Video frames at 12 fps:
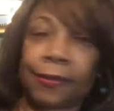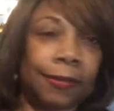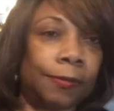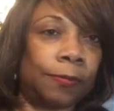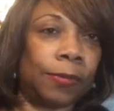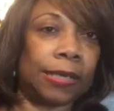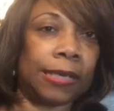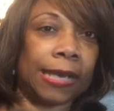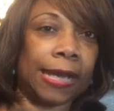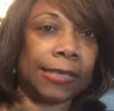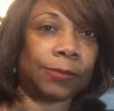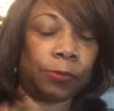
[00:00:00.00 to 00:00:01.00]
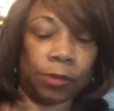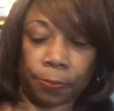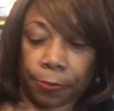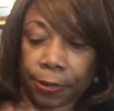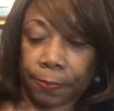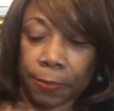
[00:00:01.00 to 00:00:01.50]
Really nice, really
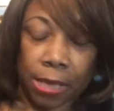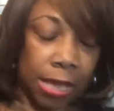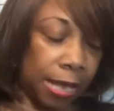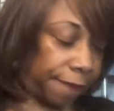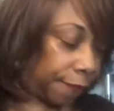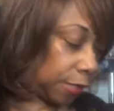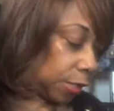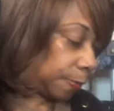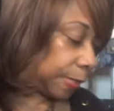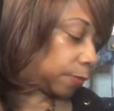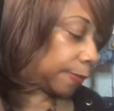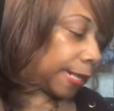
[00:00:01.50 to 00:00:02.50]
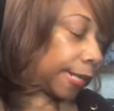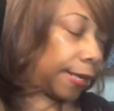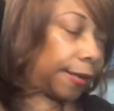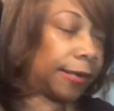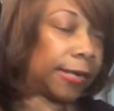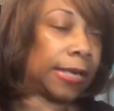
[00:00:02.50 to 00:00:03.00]
pretty. And for this piece right
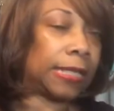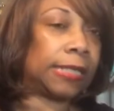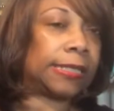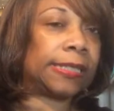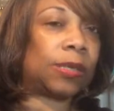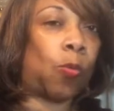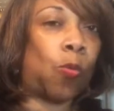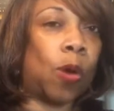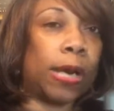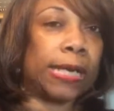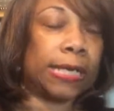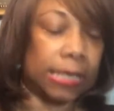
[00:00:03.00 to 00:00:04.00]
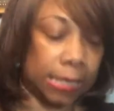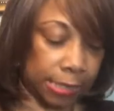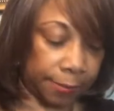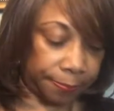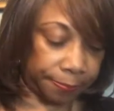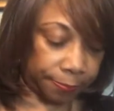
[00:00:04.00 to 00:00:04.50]
here, again, this is a one and
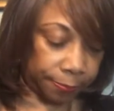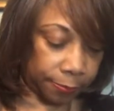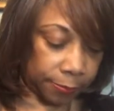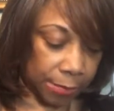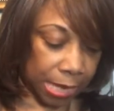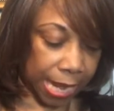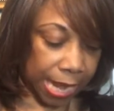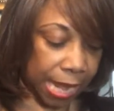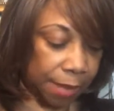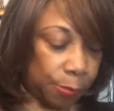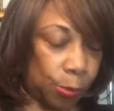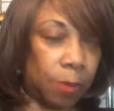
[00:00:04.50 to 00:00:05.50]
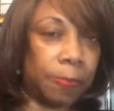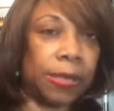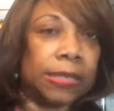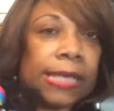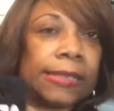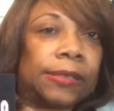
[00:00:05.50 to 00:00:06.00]
done. I had more,
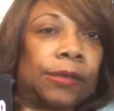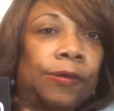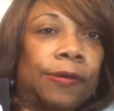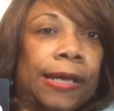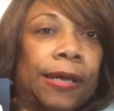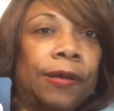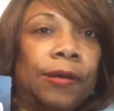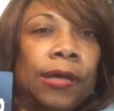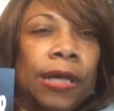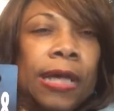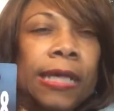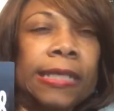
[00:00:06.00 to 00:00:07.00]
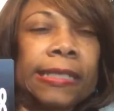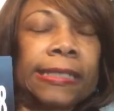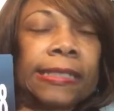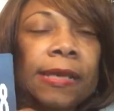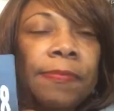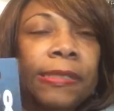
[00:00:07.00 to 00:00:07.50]
but they sold out. This
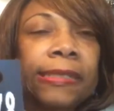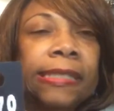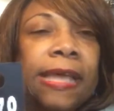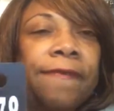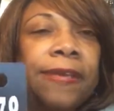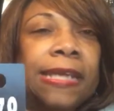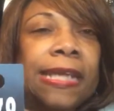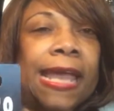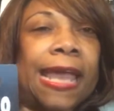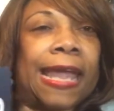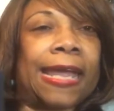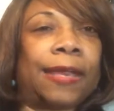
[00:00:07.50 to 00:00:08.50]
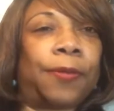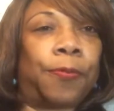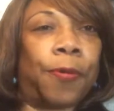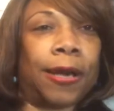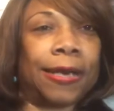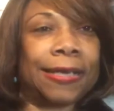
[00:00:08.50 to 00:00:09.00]
is number 78,
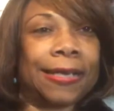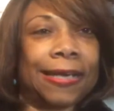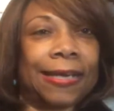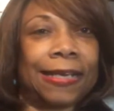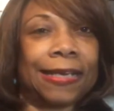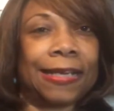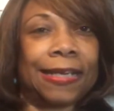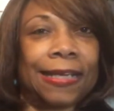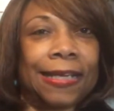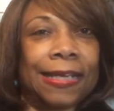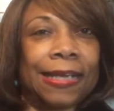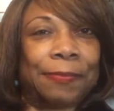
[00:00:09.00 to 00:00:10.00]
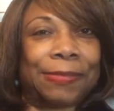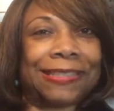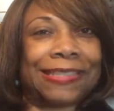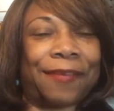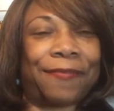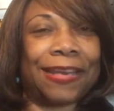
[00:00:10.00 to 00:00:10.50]
one and done, number
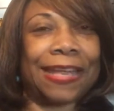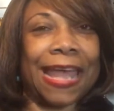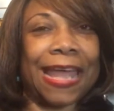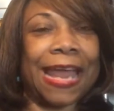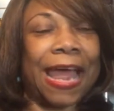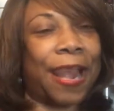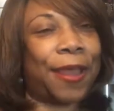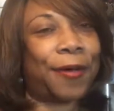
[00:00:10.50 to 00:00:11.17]
78. Hello,